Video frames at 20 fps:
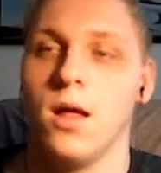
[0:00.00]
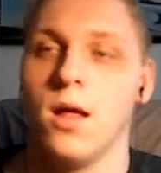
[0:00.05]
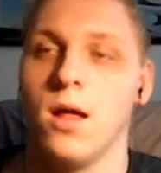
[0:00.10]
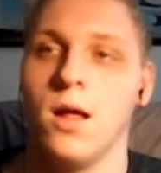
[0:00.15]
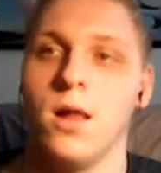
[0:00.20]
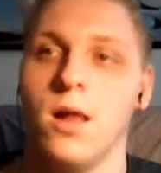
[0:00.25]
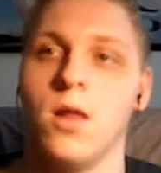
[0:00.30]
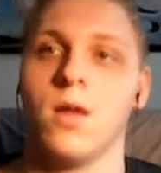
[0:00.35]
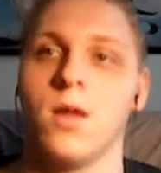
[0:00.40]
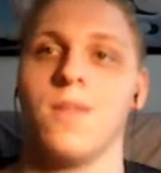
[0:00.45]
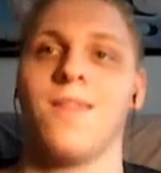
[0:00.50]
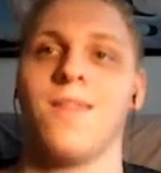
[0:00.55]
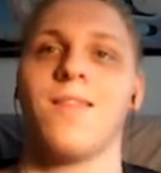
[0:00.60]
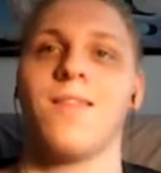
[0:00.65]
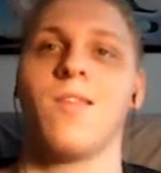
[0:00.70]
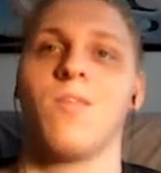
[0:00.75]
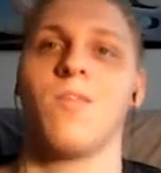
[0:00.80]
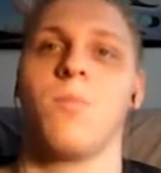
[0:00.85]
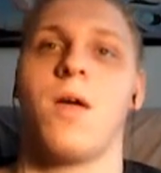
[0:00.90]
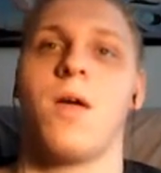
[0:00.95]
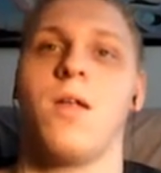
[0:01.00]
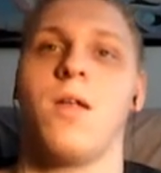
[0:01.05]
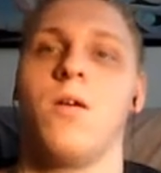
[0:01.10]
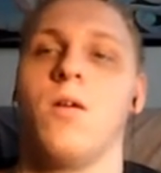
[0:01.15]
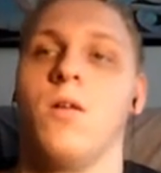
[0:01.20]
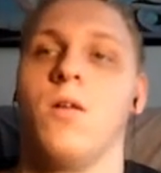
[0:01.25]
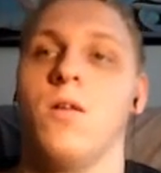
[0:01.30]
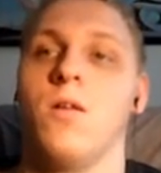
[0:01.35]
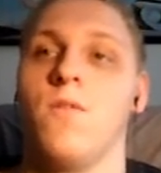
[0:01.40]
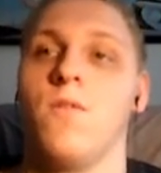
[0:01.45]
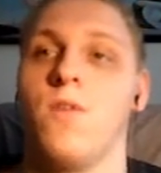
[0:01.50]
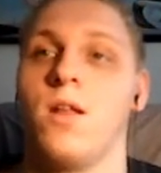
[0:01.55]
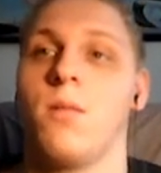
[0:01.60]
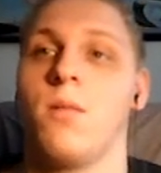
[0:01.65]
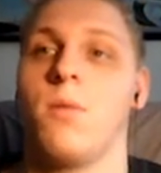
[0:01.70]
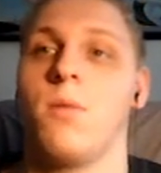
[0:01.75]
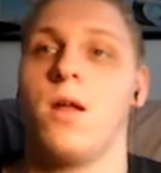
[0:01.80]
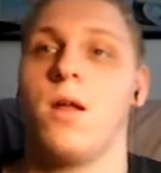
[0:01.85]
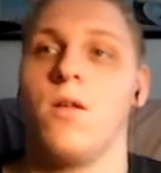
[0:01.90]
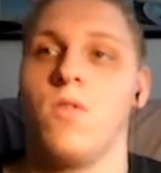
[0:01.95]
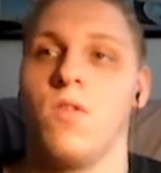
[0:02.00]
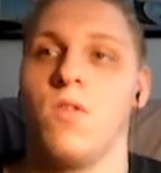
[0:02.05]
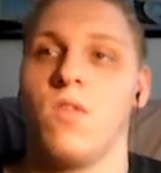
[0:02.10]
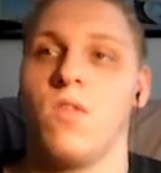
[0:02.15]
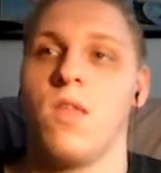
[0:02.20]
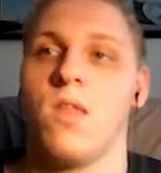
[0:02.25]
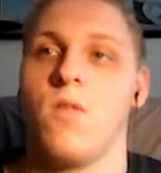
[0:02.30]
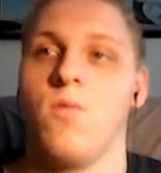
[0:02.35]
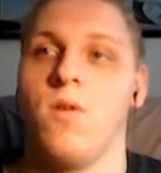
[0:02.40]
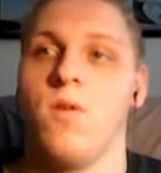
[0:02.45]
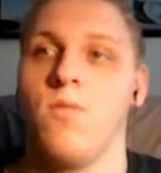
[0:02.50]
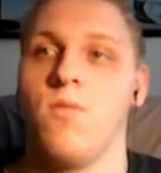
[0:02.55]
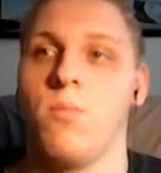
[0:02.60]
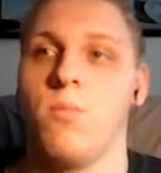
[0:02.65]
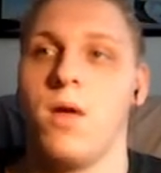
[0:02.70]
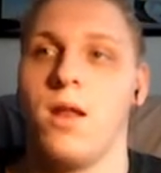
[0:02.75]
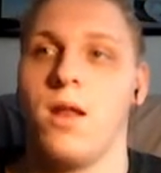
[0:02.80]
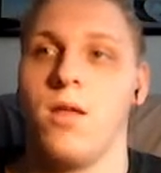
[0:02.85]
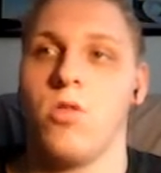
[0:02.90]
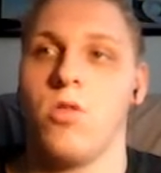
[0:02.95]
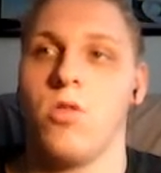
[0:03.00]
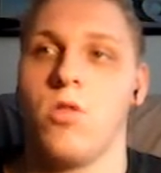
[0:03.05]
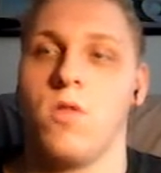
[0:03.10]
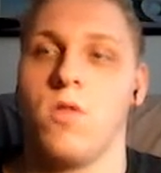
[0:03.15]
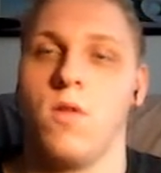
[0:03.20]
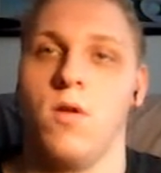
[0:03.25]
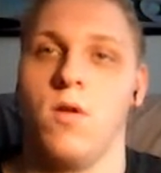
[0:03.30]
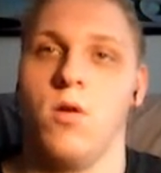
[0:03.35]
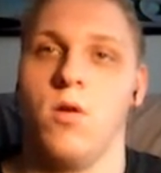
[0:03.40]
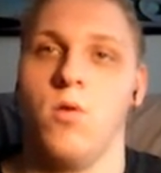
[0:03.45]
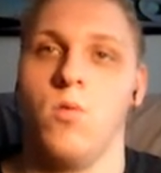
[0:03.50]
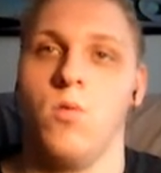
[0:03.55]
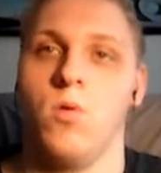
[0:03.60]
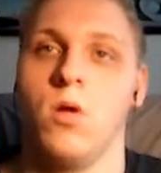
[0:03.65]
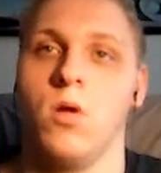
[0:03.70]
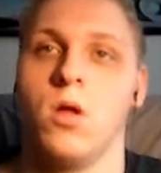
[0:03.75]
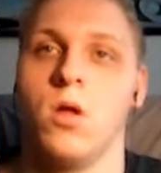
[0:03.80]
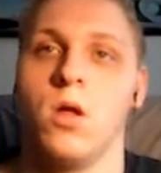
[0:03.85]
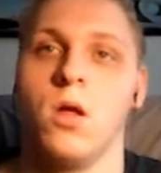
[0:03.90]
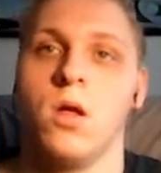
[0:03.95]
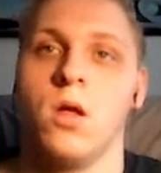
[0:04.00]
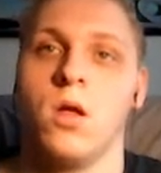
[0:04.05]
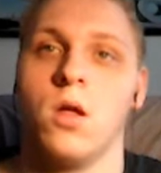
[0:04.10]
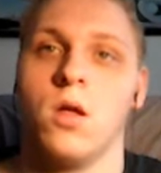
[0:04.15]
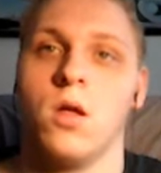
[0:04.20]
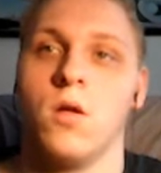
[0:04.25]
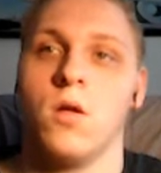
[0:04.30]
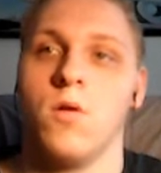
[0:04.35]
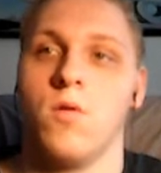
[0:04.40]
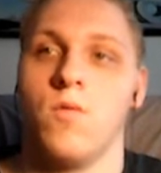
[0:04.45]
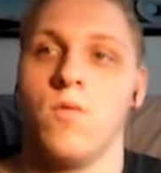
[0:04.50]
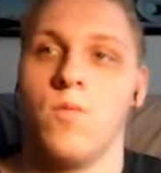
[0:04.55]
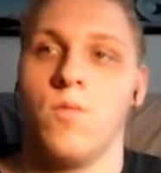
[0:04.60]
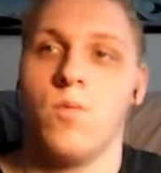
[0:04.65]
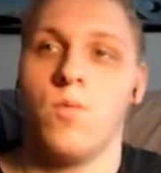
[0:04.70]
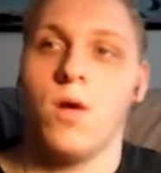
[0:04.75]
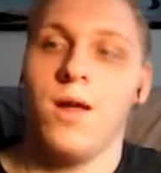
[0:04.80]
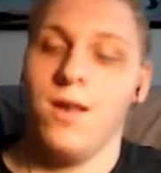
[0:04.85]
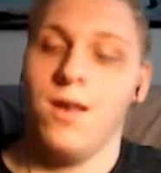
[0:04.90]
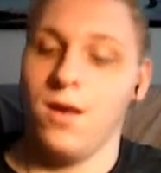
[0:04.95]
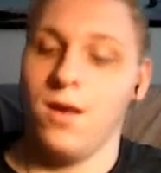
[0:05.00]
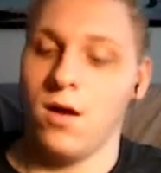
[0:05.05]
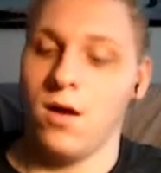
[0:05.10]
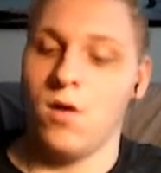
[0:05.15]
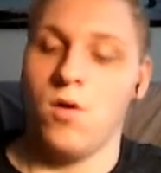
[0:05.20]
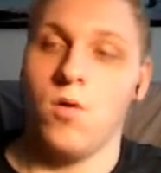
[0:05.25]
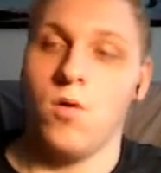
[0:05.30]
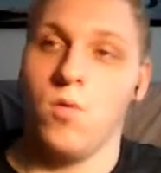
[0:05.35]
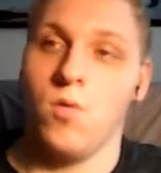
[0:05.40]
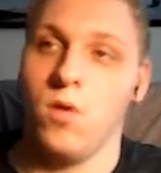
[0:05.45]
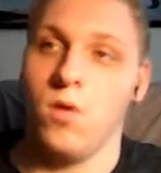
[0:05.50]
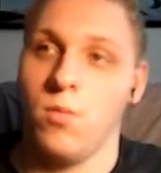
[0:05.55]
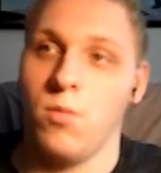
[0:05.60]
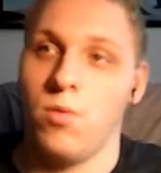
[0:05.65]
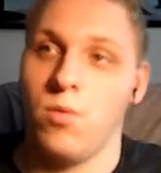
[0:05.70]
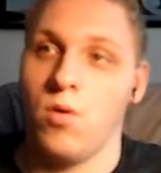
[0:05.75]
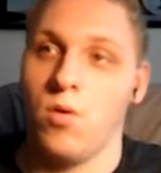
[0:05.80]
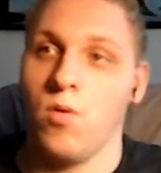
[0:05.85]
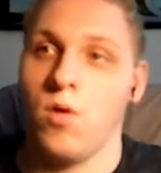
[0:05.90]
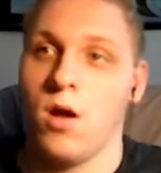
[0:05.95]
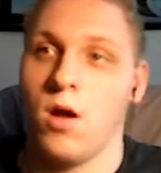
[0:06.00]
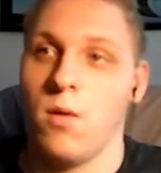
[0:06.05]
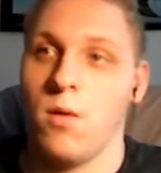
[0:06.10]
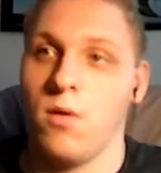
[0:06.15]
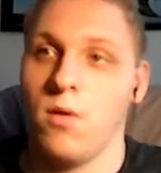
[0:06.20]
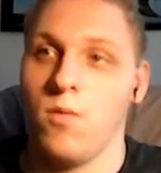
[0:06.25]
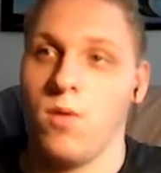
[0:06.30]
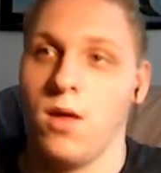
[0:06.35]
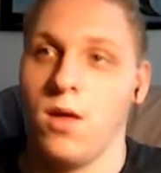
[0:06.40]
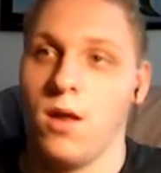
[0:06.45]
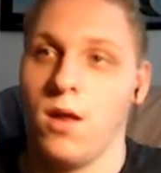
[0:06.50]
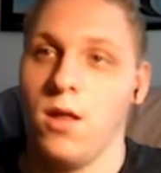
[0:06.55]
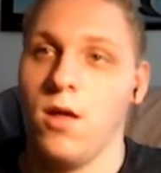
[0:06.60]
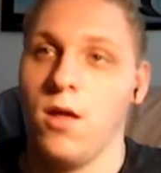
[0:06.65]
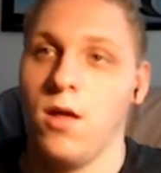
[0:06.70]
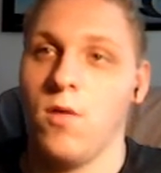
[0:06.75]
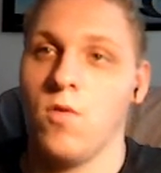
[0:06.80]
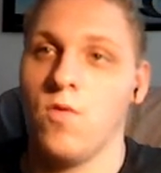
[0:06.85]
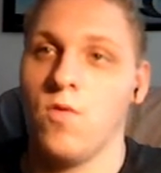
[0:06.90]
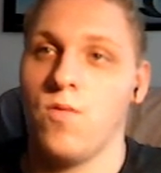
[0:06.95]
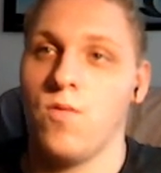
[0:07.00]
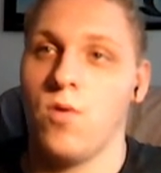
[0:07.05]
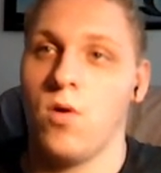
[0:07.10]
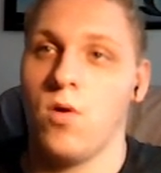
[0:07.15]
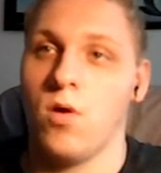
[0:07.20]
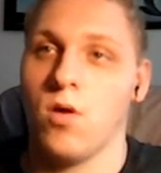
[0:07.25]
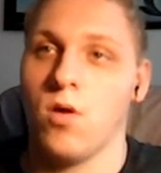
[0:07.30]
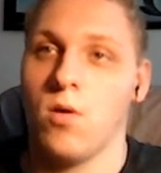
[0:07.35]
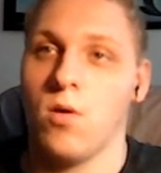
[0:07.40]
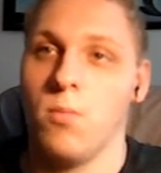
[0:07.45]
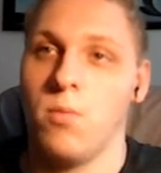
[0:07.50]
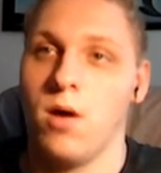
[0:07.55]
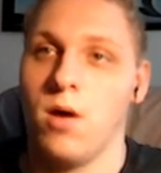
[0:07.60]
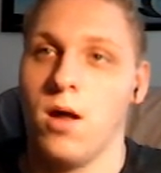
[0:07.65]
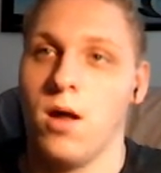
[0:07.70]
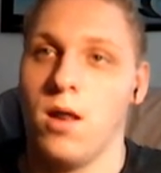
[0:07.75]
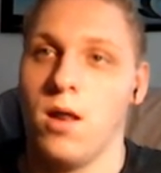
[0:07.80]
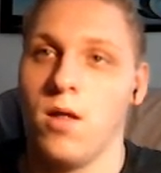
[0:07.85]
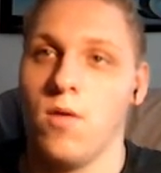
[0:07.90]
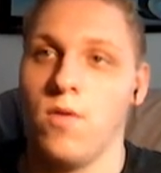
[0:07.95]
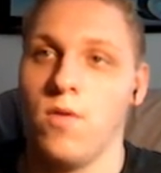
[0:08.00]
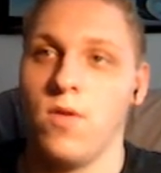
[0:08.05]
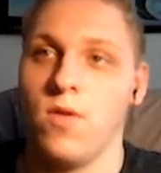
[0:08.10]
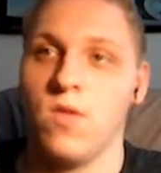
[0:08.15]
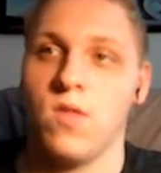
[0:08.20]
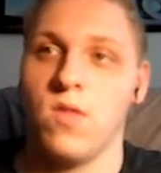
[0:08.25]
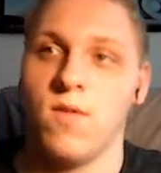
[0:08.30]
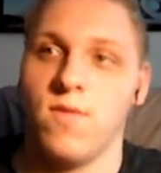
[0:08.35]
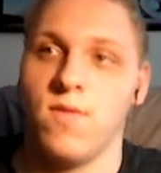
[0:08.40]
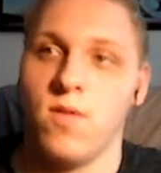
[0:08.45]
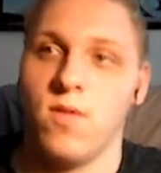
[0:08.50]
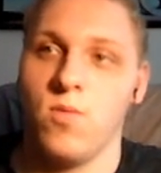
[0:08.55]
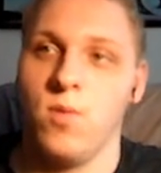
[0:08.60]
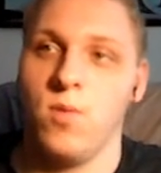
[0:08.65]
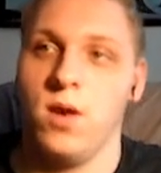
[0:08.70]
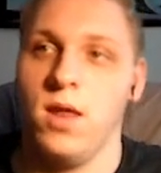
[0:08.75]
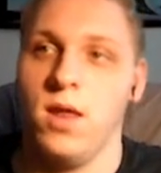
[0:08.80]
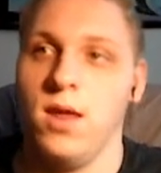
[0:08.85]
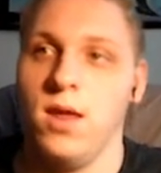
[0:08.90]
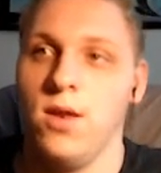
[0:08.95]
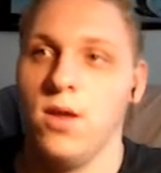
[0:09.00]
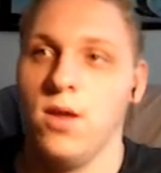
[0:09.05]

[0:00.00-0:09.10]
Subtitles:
Look, that doesn't matter. The thing that matters is that we've managed to write our own little program that we can use for compiling all the stuff that we need.